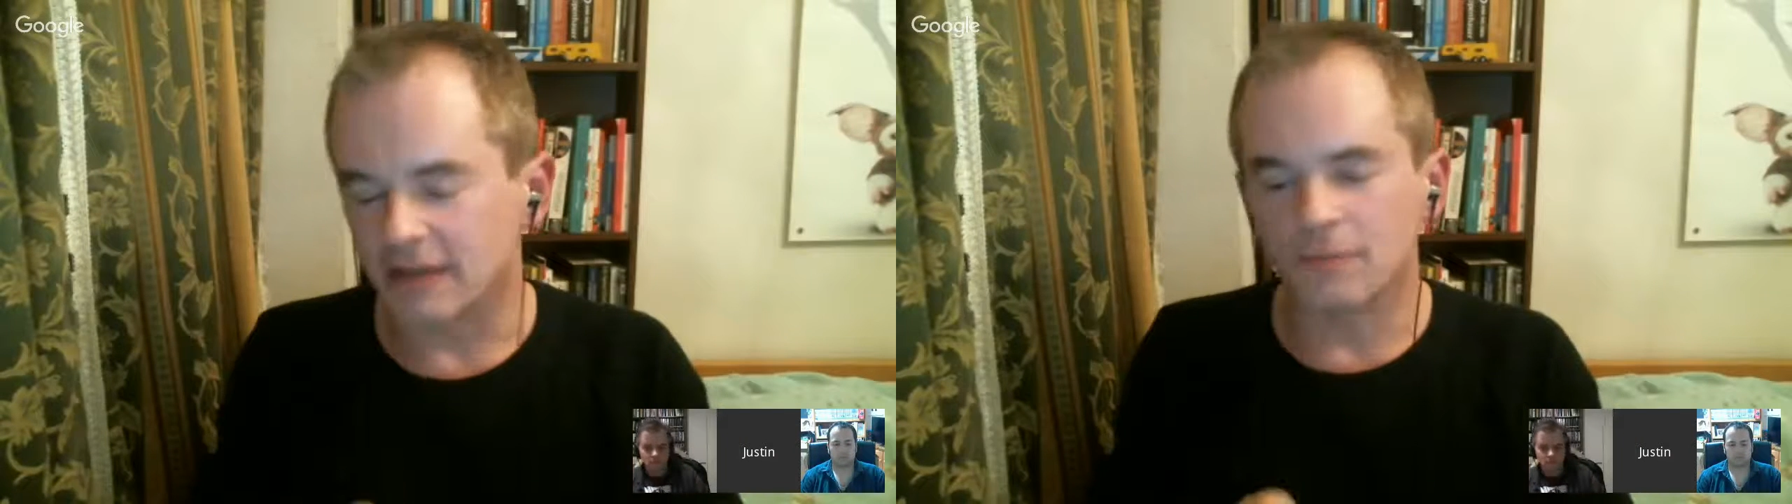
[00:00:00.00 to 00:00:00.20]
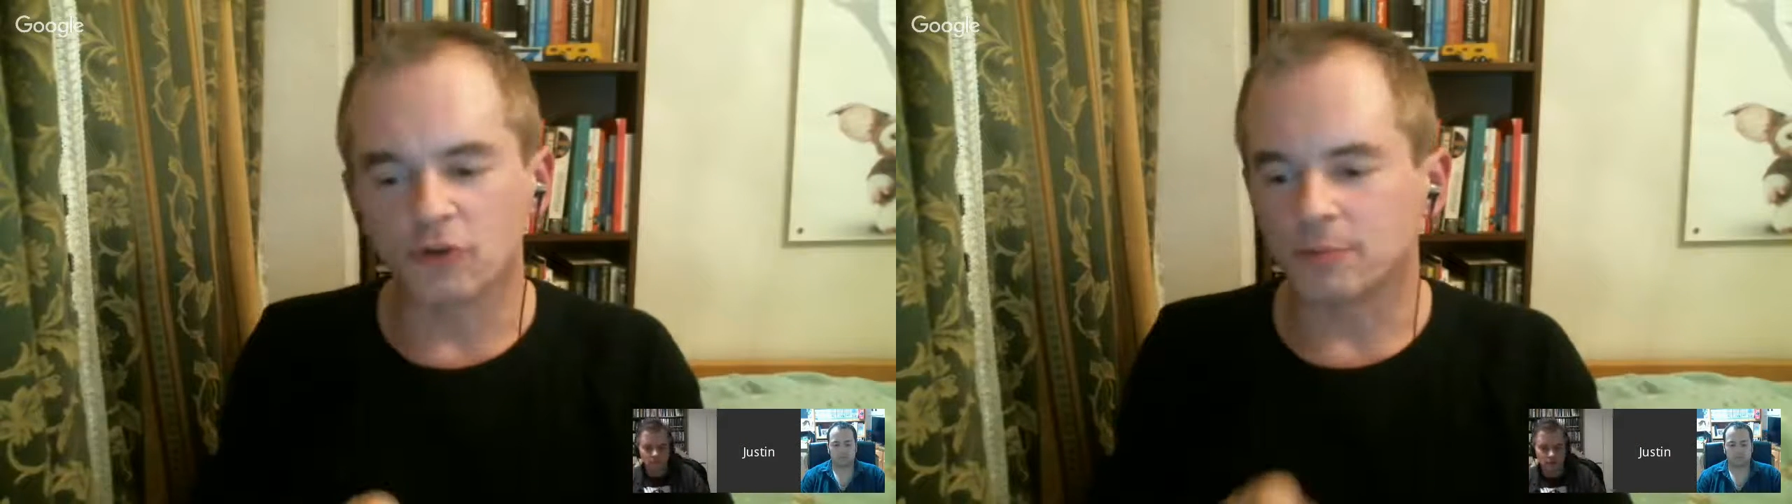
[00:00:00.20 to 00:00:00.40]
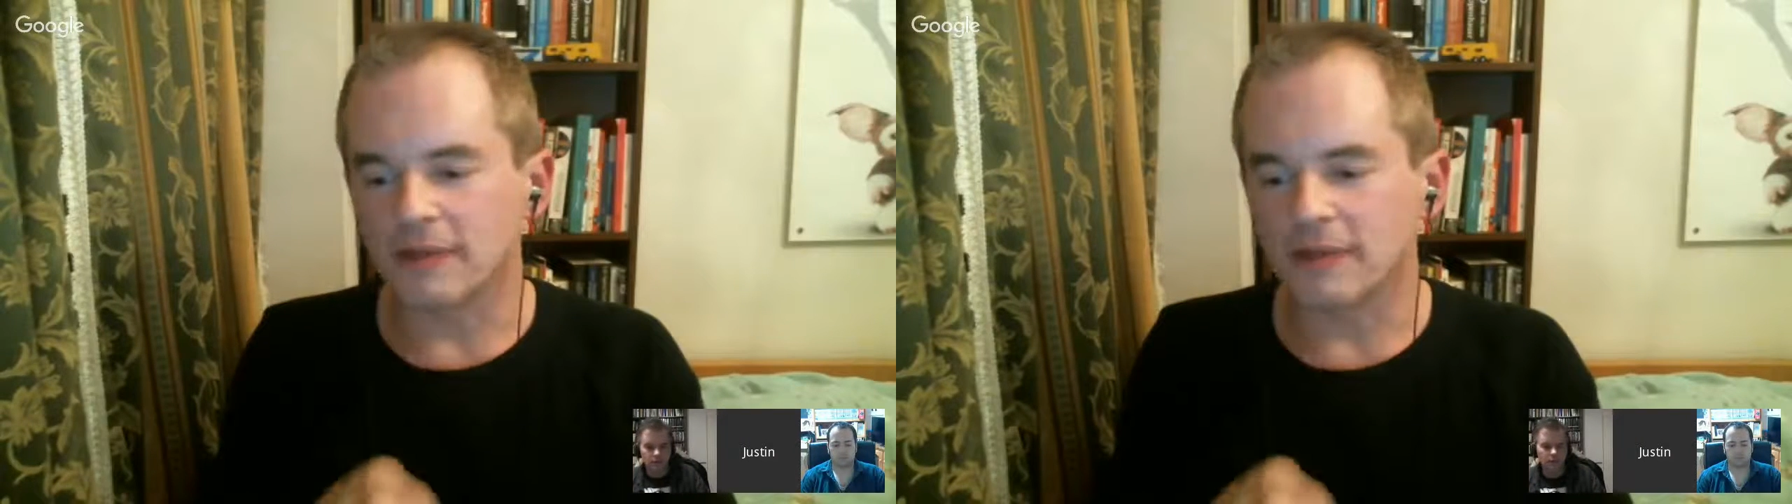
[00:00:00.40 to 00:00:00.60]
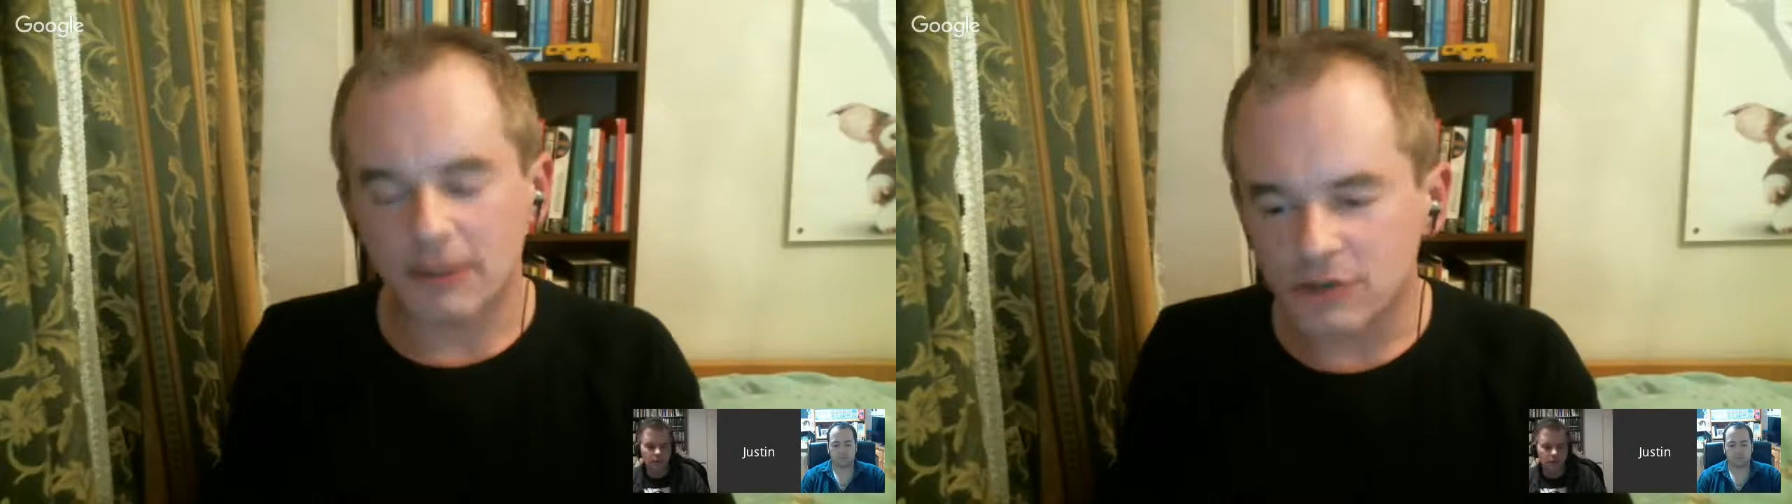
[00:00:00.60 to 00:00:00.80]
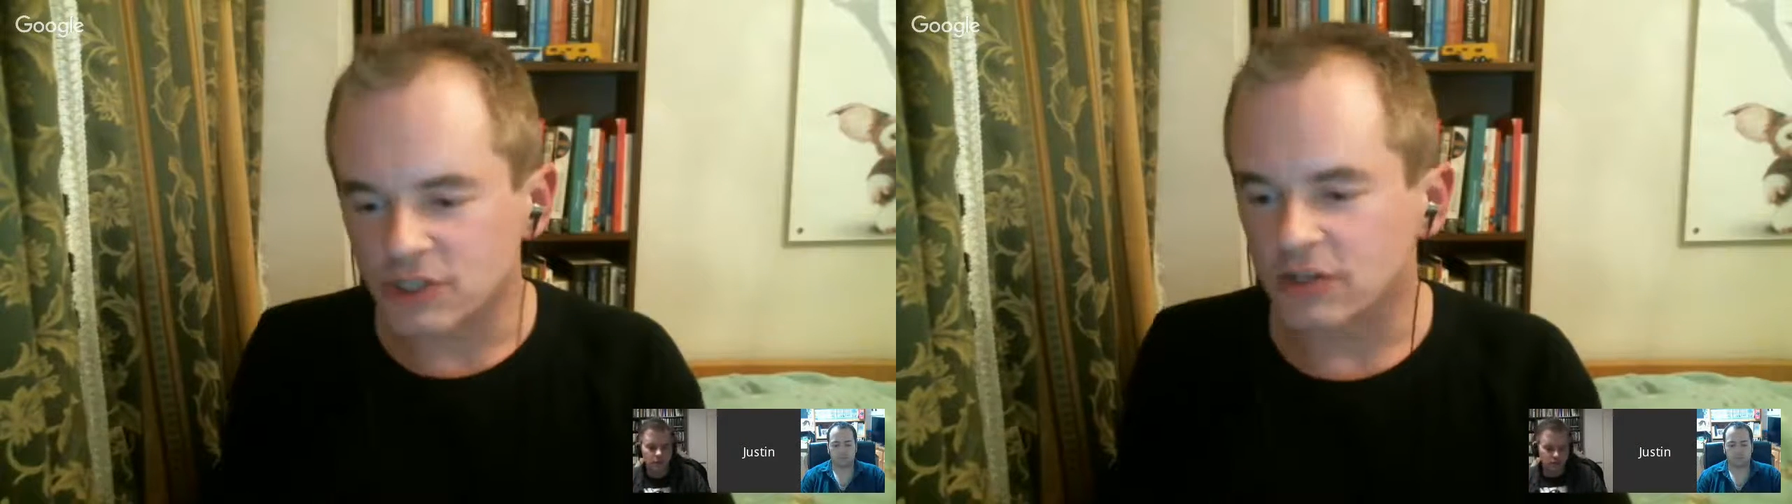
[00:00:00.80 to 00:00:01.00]
multiple
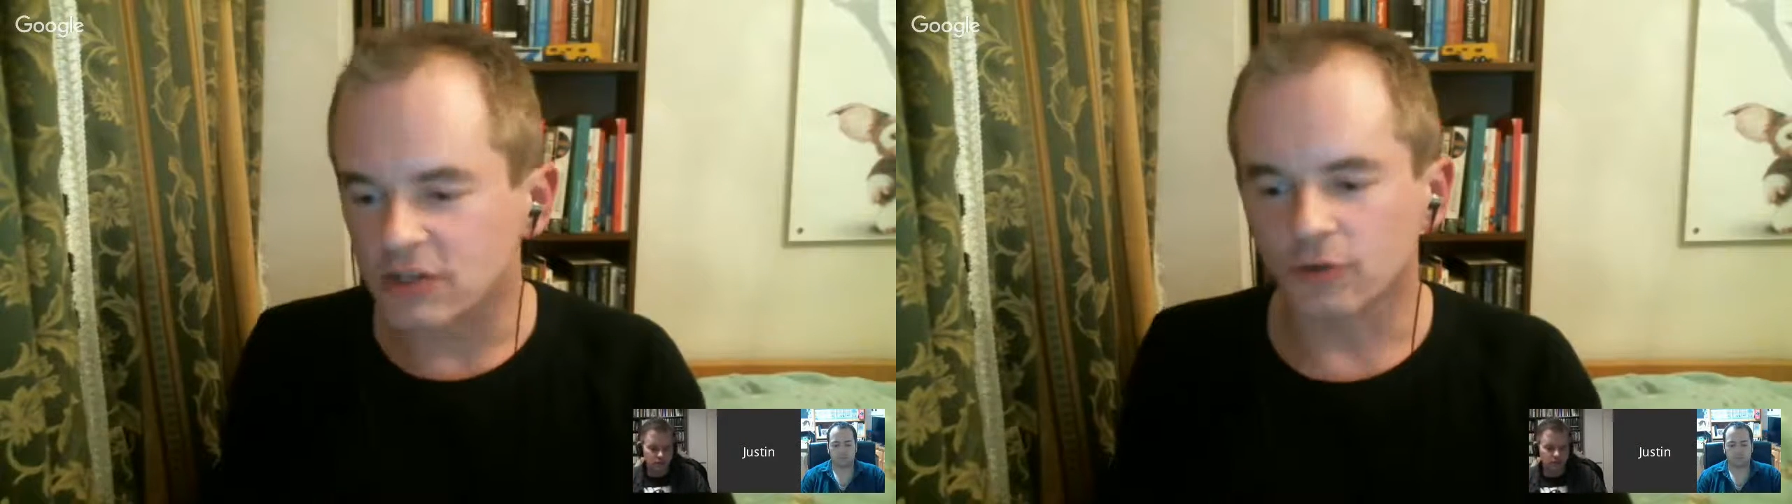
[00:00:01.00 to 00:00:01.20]
languages,